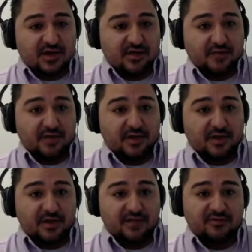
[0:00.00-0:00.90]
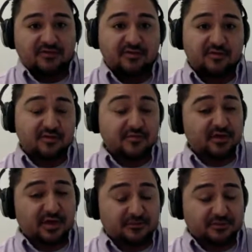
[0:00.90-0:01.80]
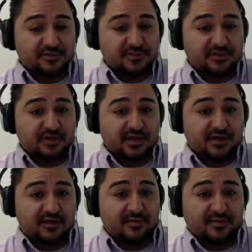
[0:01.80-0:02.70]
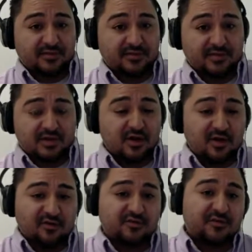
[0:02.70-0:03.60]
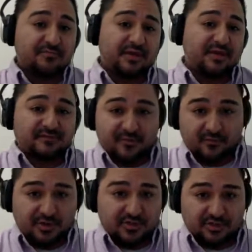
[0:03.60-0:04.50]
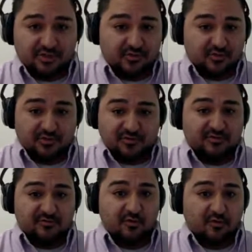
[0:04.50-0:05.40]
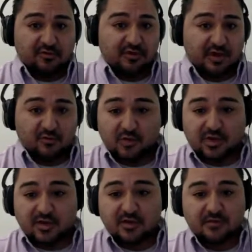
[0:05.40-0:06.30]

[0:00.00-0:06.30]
A lot of these things could be accomplished in the cloud, but the cost to benefit ratio was just grossly outweighed.